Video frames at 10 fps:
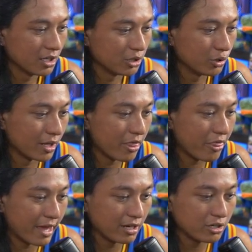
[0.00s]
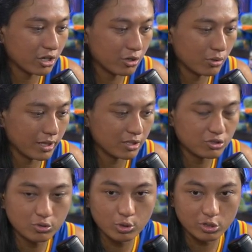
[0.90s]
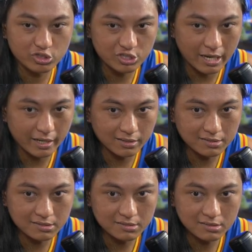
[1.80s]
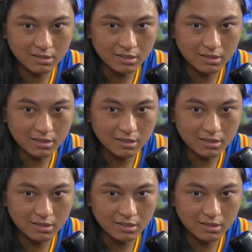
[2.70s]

you can then go into your settings,